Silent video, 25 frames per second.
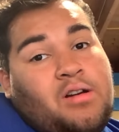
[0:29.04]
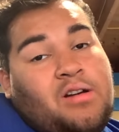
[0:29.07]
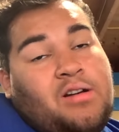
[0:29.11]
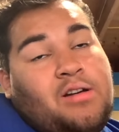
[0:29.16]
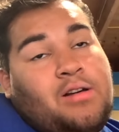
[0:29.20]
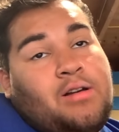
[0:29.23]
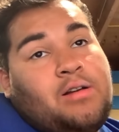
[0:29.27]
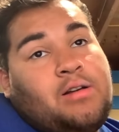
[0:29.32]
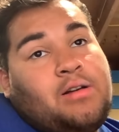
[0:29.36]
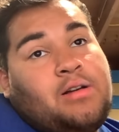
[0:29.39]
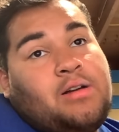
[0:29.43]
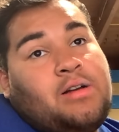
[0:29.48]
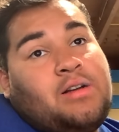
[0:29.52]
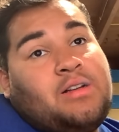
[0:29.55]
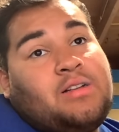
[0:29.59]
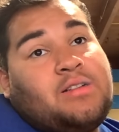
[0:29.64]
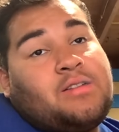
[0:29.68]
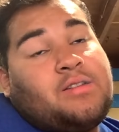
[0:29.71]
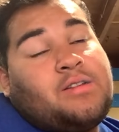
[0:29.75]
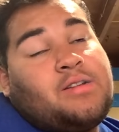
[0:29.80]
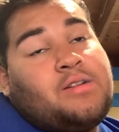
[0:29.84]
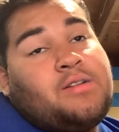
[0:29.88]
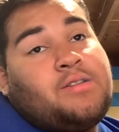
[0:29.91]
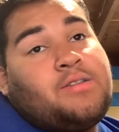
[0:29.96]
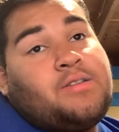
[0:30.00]
uh,
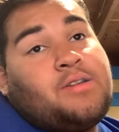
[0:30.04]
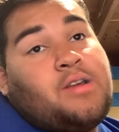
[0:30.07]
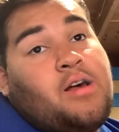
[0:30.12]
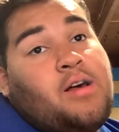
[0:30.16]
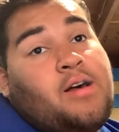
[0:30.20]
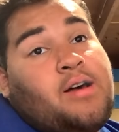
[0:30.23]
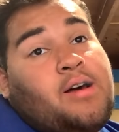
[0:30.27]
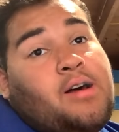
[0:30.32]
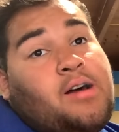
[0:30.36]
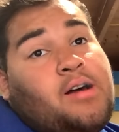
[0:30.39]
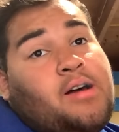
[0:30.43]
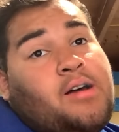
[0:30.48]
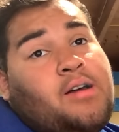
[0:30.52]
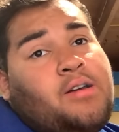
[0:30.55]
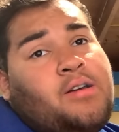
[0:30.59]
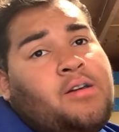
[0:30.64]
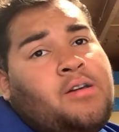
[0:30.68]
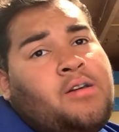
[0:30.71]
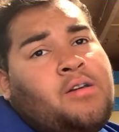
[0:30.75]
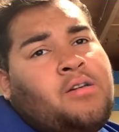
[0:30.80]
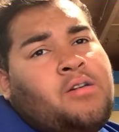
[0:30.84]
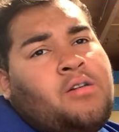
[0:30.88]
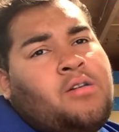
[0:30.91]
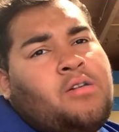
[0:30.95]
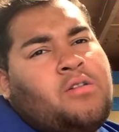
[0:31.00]
since, uh,
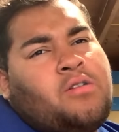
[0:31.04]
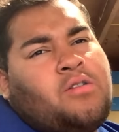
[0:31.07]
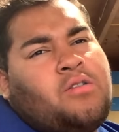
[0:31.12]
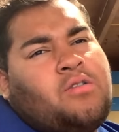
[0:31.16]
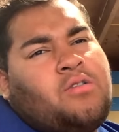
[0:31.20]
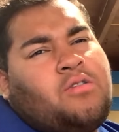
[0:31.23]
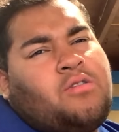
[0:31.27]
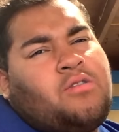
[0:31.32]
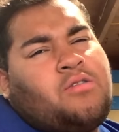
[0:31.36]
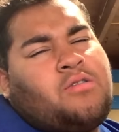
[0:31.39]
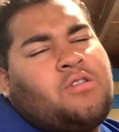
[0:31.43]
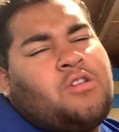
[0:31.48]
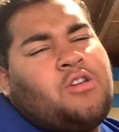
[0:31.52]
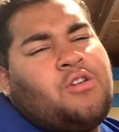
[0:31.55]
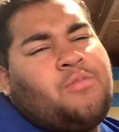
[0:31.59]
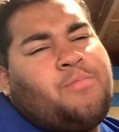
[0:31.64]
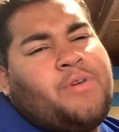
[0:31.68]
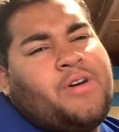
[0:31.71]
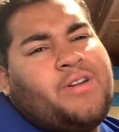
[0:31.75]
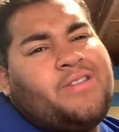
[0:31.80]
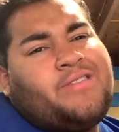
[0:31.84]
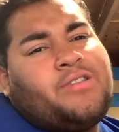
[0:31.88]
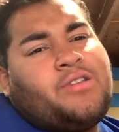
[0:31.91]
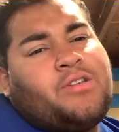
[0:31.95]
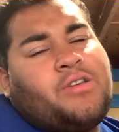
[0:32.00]
two
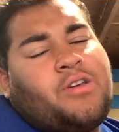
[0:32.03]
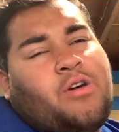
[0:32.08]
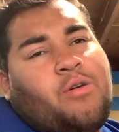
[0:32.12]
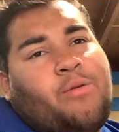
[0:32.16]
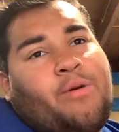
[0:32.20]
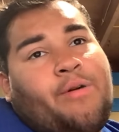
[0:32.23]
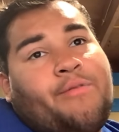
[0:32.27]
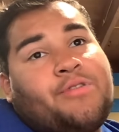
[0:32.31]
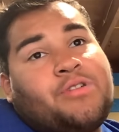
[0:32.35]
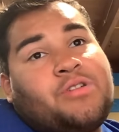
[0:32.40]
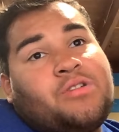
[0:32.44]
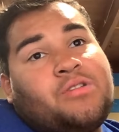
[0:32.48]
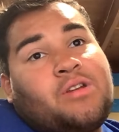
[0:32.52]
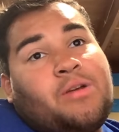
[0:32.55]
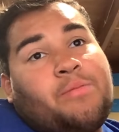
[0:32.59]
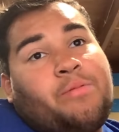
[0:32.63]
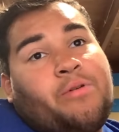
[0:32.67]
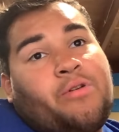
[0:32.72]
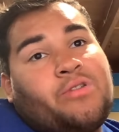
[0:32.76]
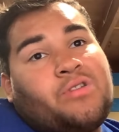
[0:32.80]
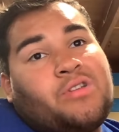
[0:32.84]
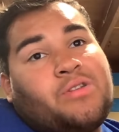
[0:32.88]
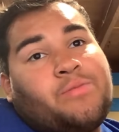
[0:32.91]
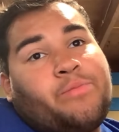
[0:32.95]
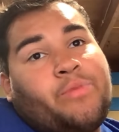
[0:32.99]
months ago, ever since I
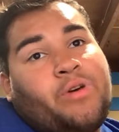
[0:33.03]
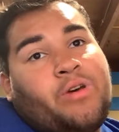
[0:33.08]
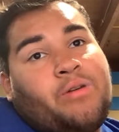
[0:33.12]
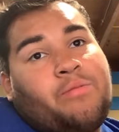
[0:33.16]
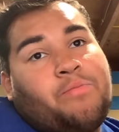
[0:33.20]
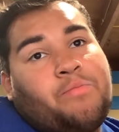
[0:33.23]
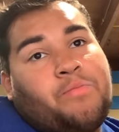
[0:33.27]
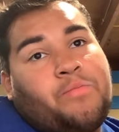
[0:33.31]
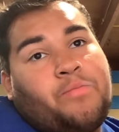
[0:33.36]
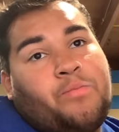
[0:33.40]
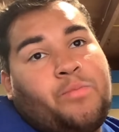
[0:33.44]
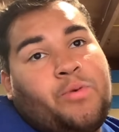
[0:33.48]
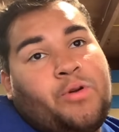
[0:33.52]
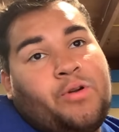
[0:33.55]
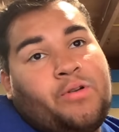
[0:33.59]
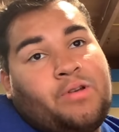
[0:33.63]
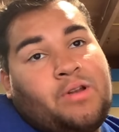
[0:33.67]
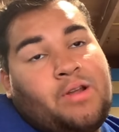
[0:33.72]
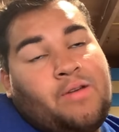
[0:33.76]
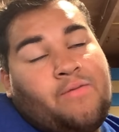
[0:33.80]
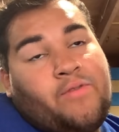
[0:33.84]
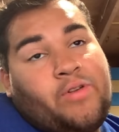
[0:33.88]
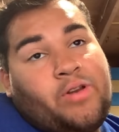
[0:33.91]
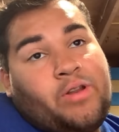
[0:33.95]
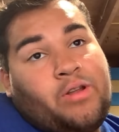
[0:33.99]
posted my
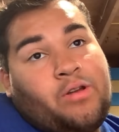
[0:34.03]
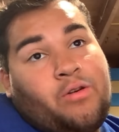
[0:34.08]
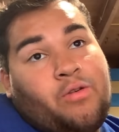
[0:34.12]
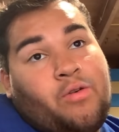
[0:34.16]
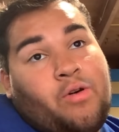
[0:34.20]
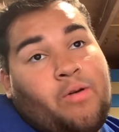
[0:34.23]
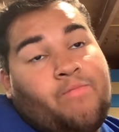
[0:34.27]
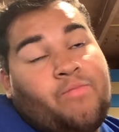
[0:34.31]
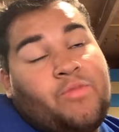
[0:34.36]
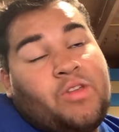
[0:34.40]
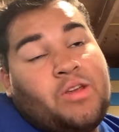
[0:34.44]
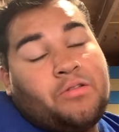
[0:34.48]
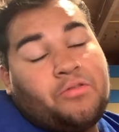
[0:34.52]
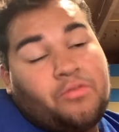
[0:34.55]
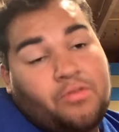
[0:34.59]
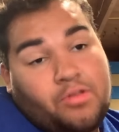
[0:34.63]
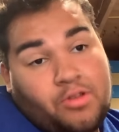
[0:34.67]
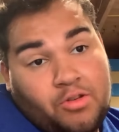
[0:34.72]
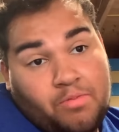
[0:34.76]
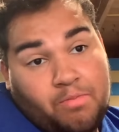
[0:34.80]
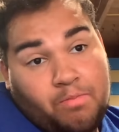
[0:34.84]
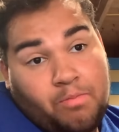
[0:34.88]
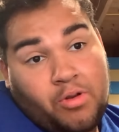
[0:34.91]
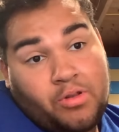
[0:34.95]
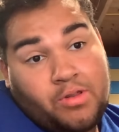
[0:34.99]
birthday video, um, thanks for
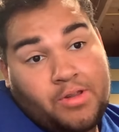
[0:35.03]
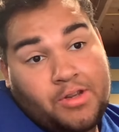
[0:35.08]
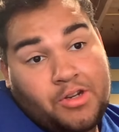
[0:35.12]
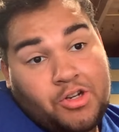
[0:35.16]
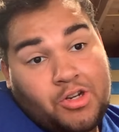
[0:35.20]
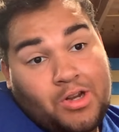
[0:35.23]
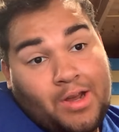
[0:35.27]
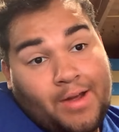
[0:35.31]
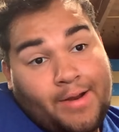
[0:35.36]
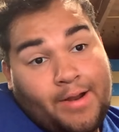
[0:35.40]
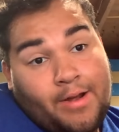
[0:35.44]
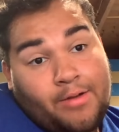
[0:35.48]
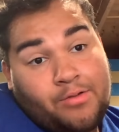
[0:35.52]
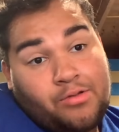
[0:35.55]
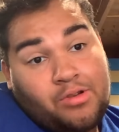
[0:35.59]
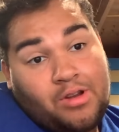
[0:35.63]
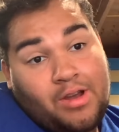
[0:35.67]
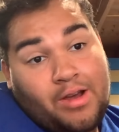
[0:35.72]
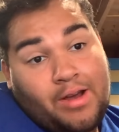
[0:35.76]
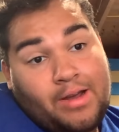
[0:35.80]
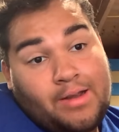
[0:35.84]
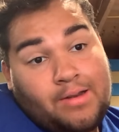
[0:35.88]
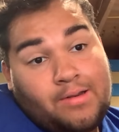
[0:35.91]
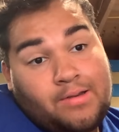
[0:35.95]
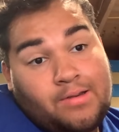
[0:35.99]
this birthday shout outs,
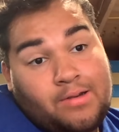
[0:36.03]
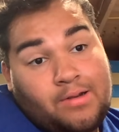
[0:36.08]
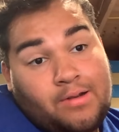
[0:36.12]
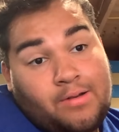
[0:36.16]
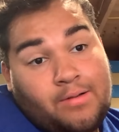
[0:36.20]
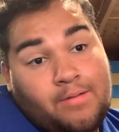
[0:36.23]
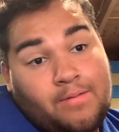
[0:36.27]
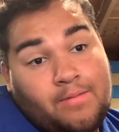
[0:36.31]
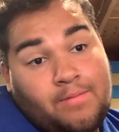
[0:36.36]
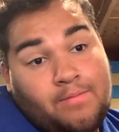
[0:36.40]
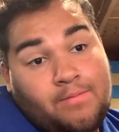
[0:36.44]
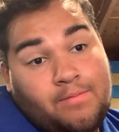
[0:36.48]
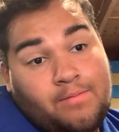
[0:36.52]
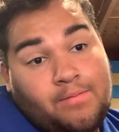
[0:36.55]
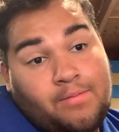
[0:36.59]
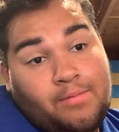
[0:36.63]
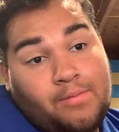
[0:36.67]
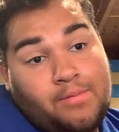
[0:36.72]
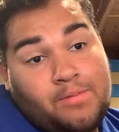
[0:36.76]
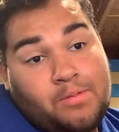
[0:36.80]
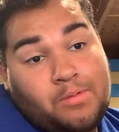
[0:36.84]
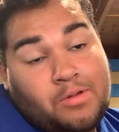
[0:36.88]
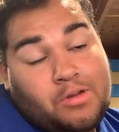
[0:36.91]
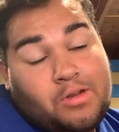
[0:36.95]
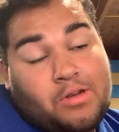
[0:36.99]
guys. Um,
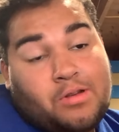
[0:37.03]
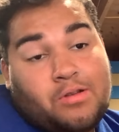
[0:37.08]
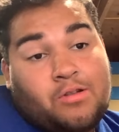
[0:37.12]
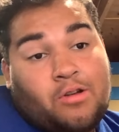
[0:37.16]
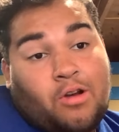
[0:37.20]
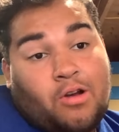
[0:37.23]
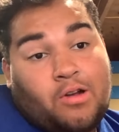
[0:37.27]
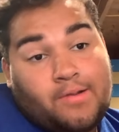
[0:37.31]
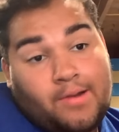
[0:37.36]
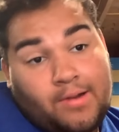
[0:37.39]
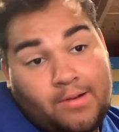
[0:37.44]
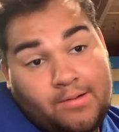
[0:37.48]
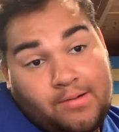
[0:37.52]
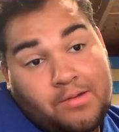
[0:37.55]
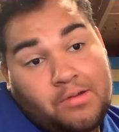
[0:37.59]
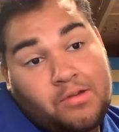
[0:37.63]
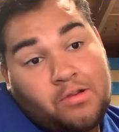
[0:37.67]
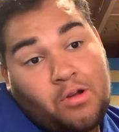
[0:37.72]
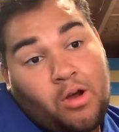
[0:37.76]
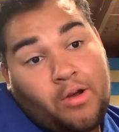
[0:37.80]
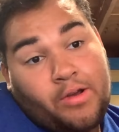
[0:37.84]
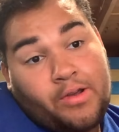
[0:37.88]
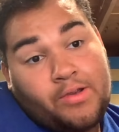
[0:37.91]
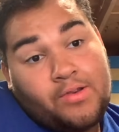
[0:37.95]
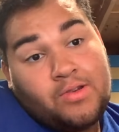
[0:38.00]
since August, since
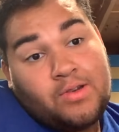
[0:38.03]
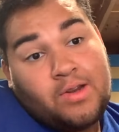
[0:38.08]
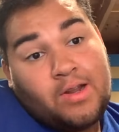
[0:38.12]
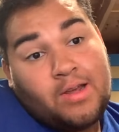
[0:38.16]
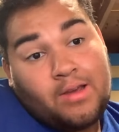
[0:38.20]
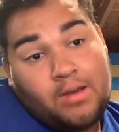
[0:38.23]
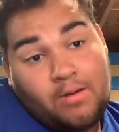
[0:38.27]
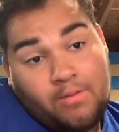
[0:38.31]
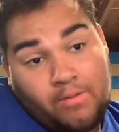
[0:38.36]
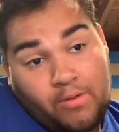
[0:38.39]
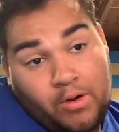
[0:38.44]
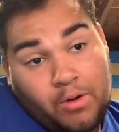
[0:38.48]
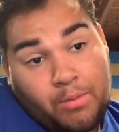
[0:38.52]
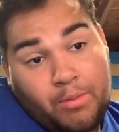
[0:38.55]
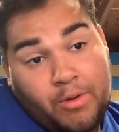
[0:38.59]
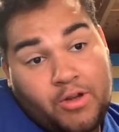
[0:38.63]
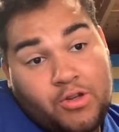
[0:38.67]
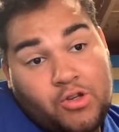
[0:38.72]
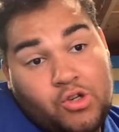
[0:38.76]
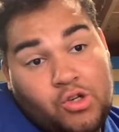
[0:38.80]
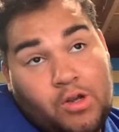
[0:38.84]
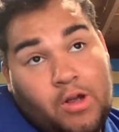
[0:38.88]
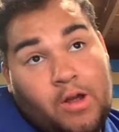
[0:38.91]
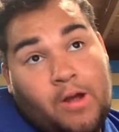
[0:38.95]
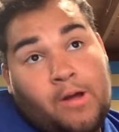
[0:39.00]
August, thank you very
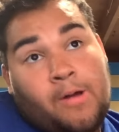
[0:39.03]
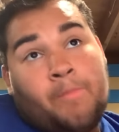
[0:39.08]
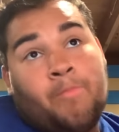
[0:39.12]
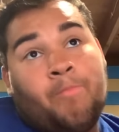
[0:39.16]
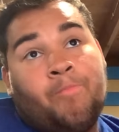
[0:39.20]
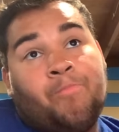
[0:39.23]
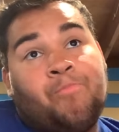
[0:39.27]
much. Um,